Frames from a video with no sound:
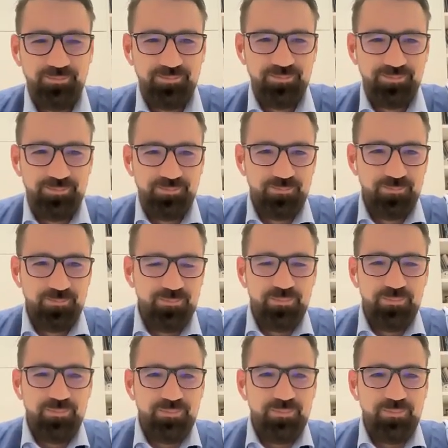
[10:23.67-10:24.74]
So
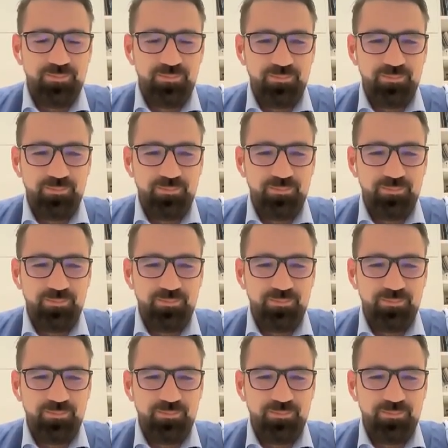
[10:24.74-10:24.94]
thank you